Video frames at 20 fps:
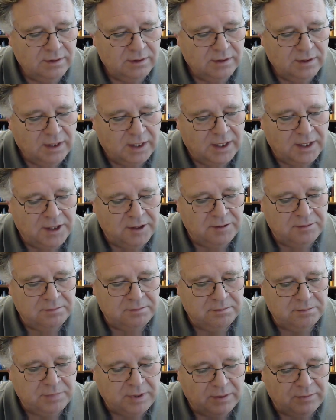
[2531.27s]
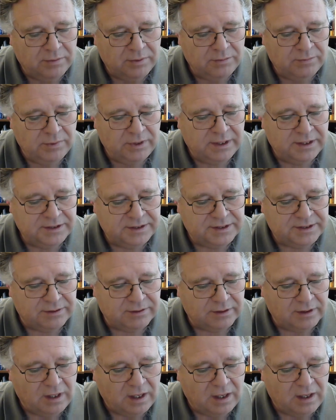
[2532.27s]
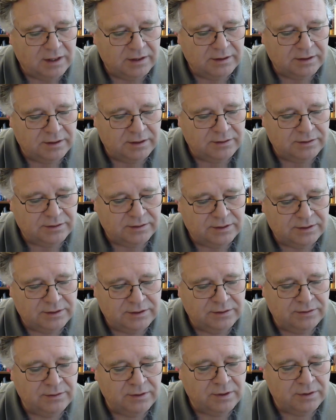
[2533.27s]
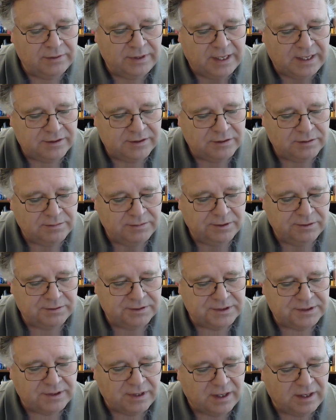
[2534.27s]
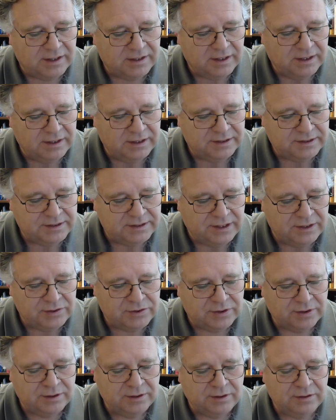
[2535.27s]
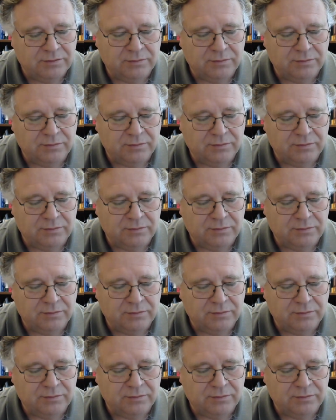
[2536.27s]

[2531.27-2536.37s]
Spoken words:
But when we consider God under the two known attributes, thought and extension,